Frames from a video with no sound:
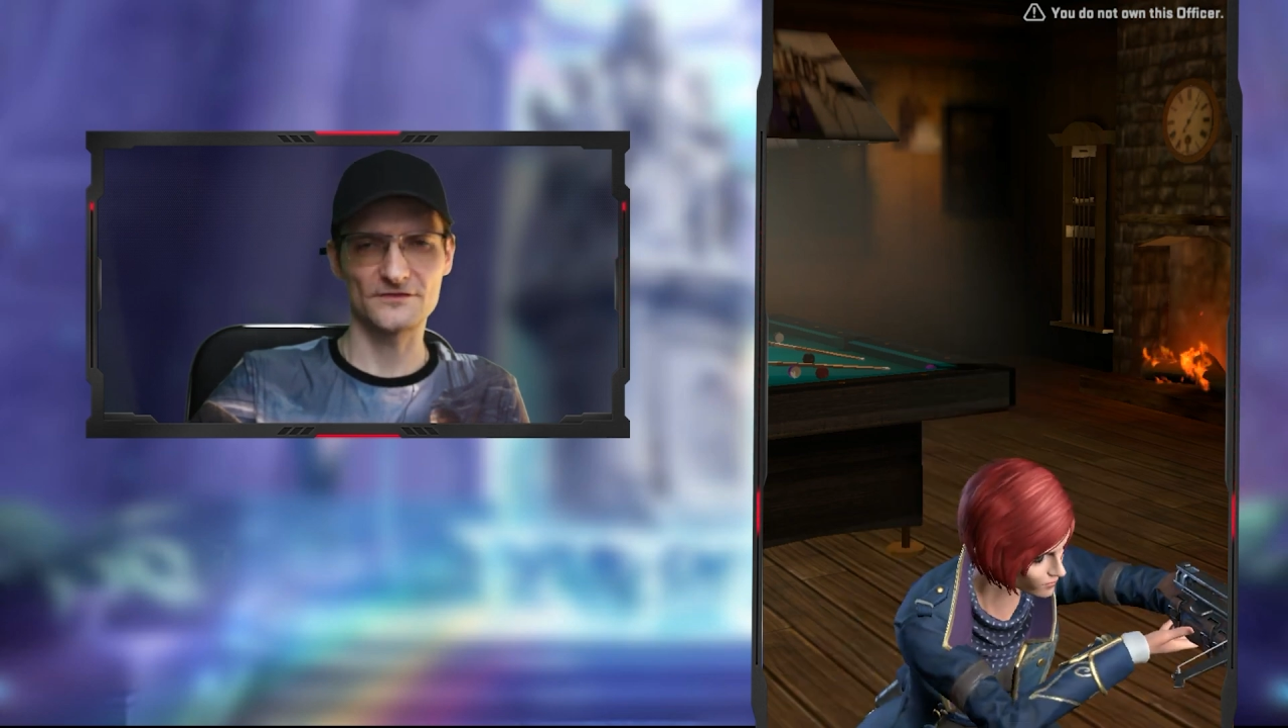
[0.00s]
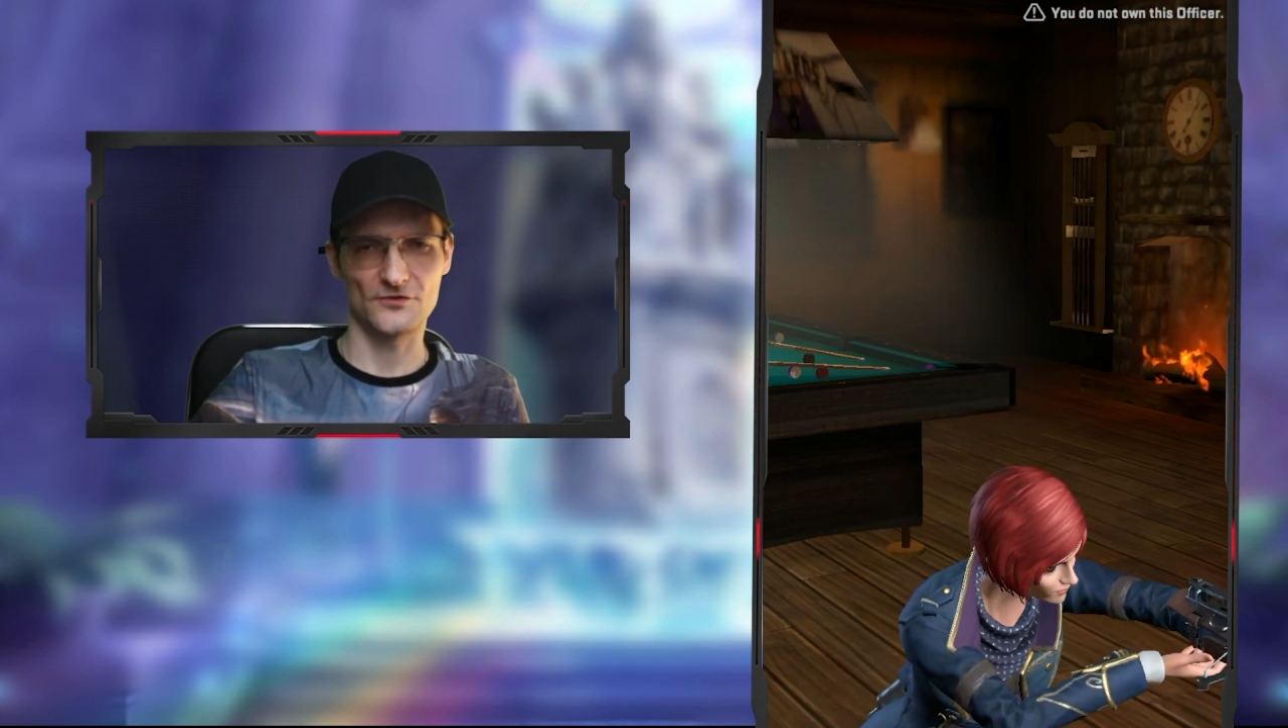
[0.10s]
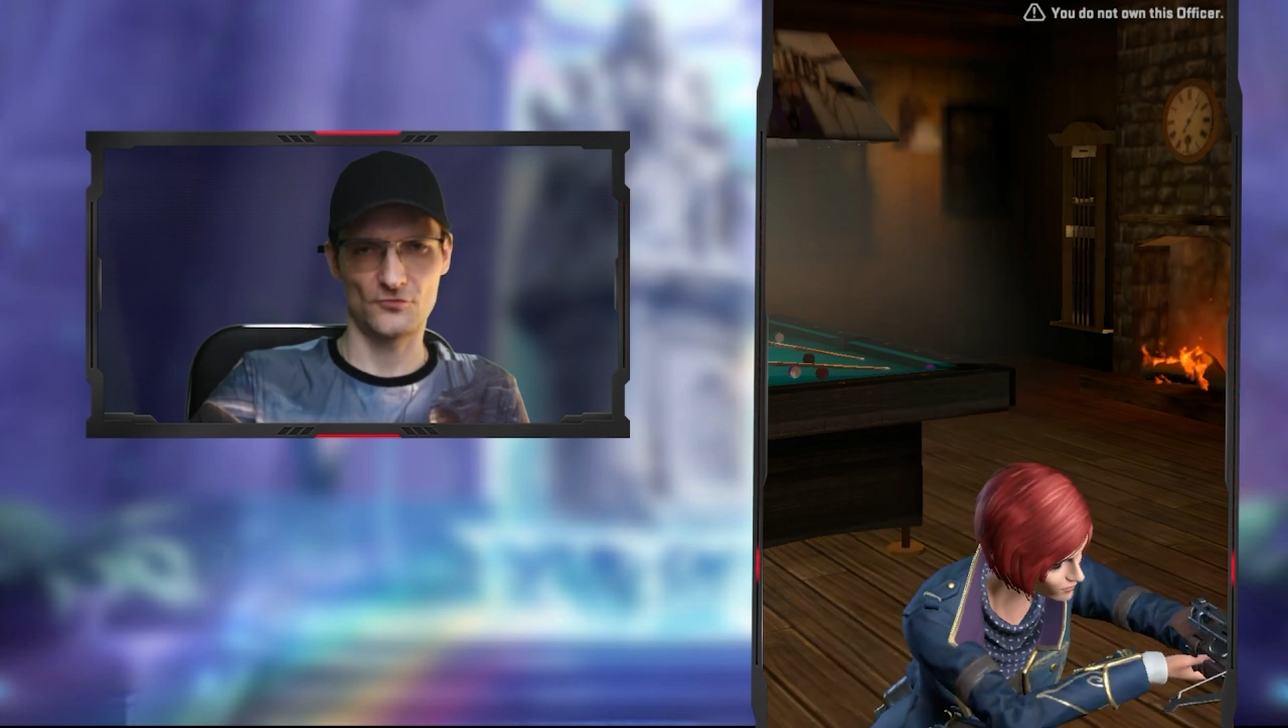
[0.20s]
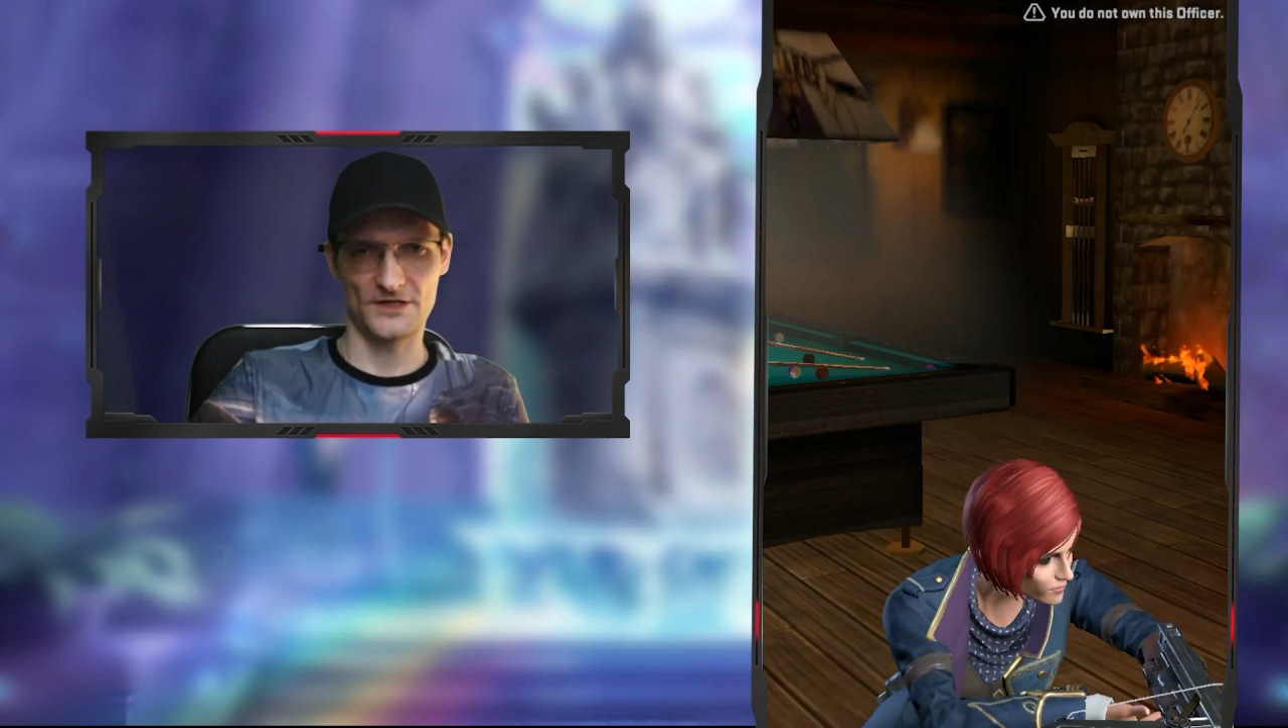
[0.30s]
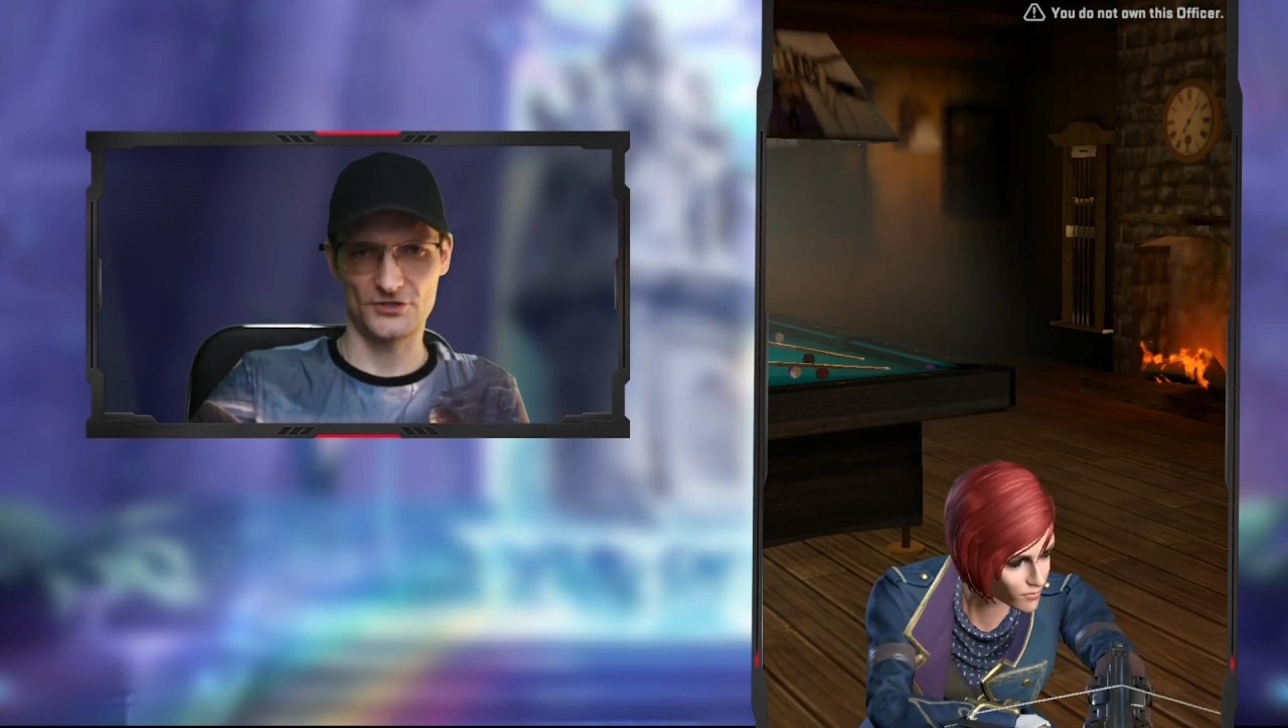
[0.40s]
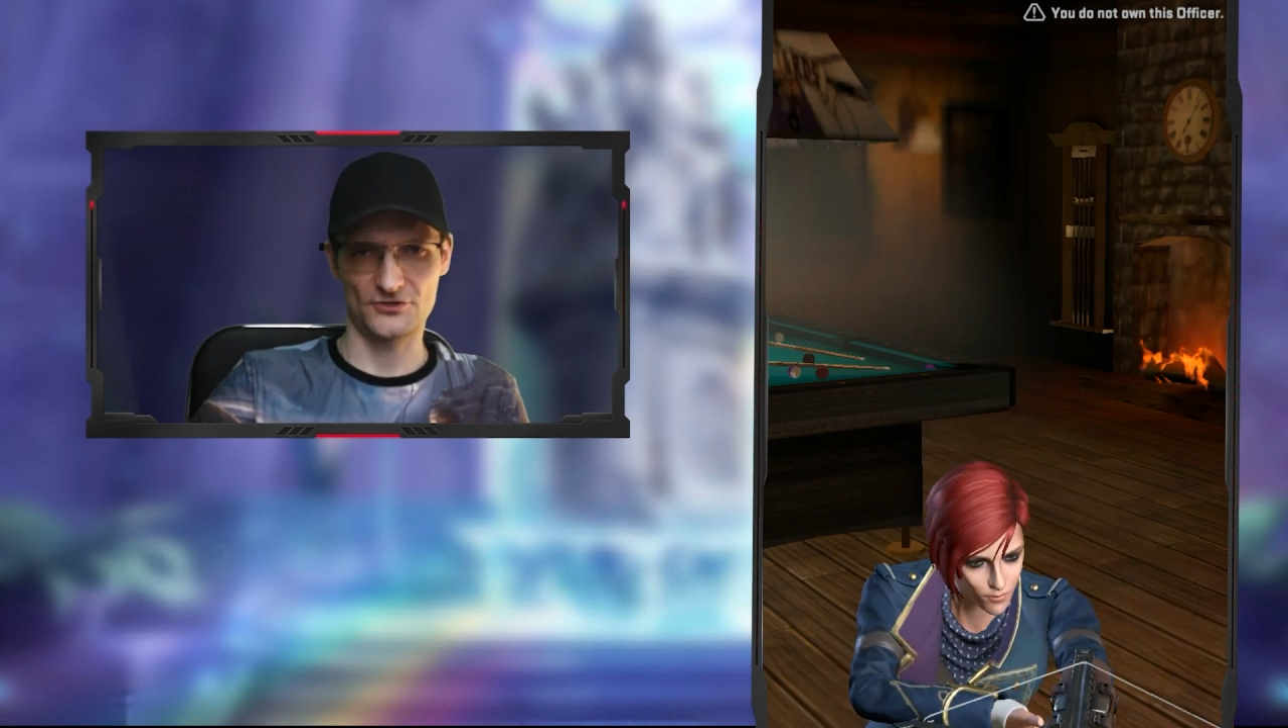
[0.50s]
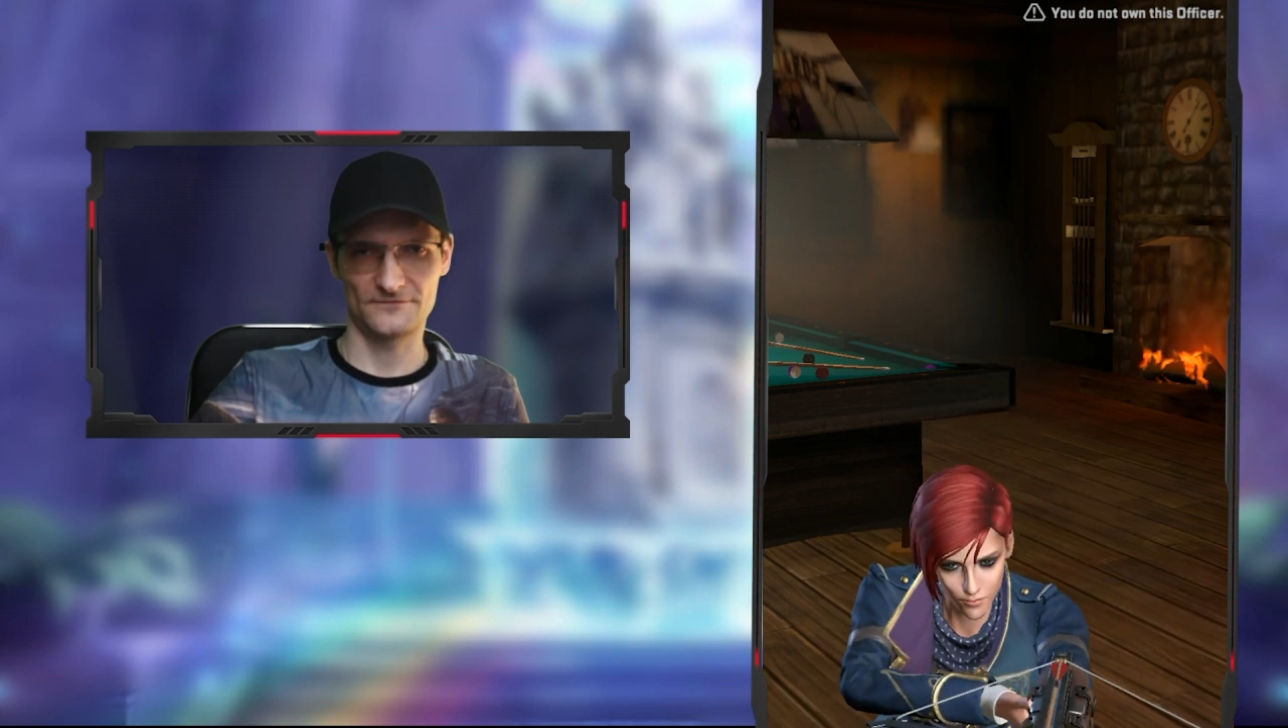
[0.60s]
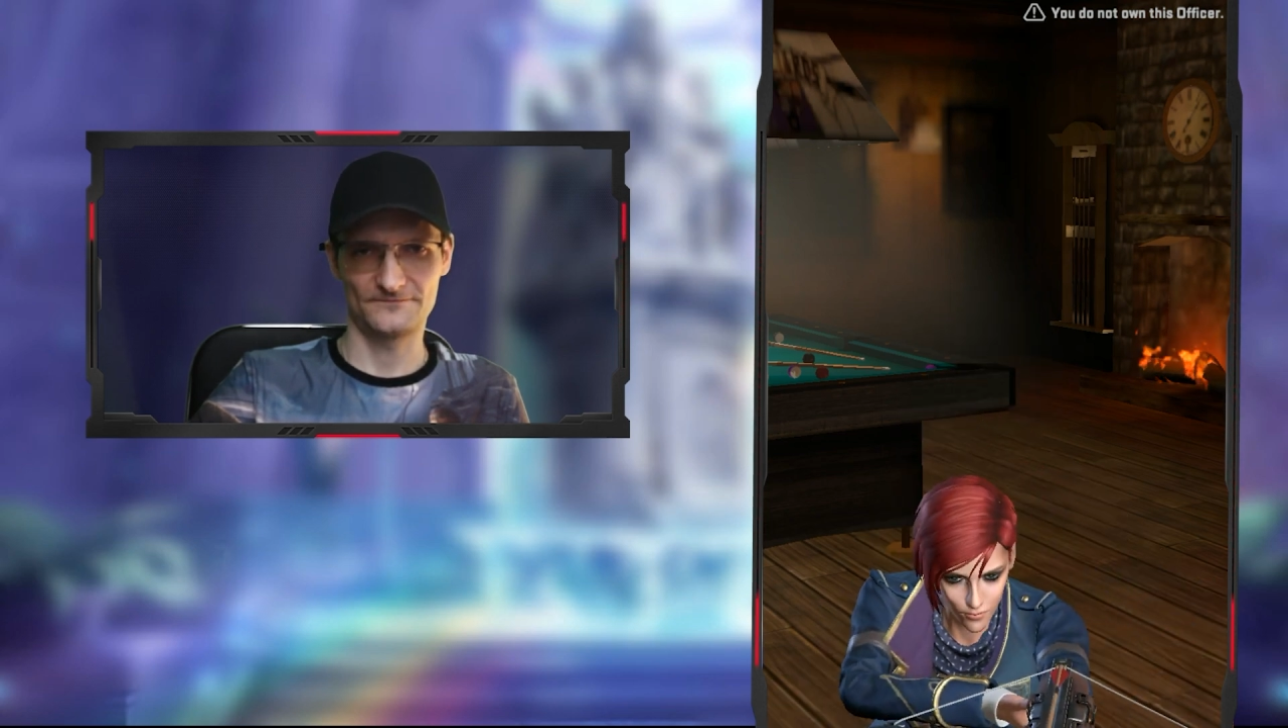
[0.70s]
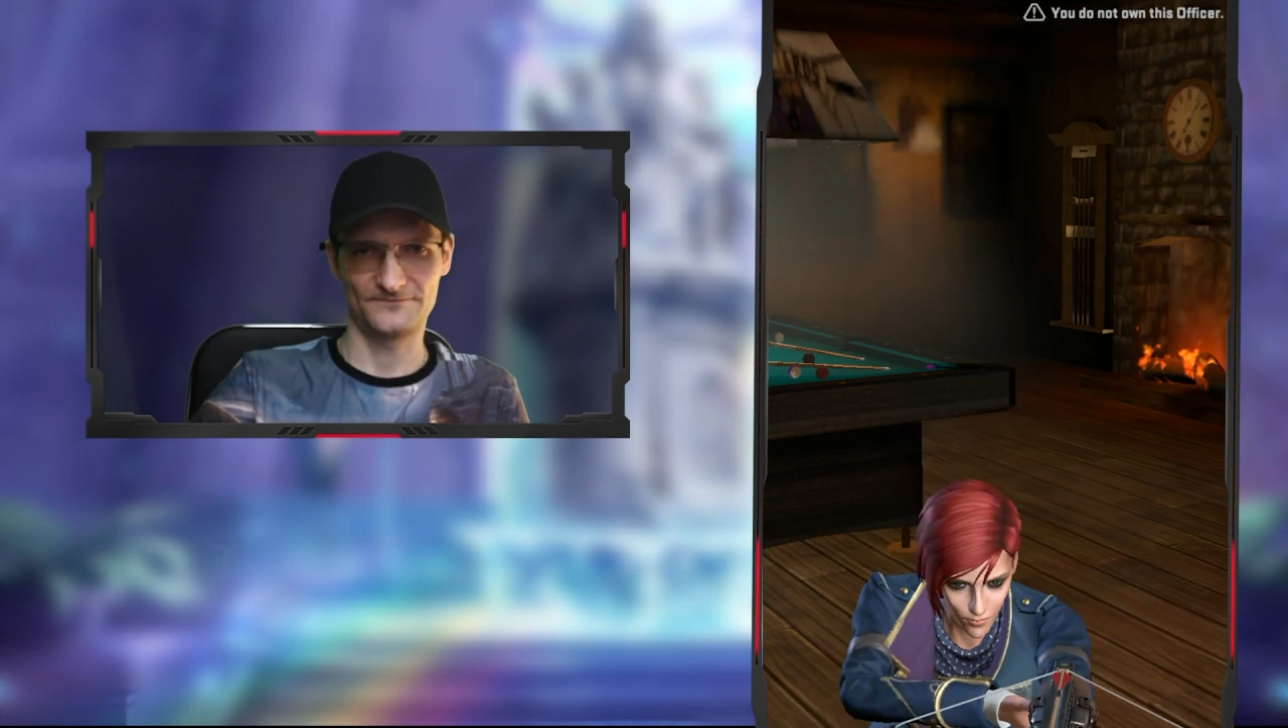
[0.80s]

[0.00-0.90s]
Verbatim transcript: innovation.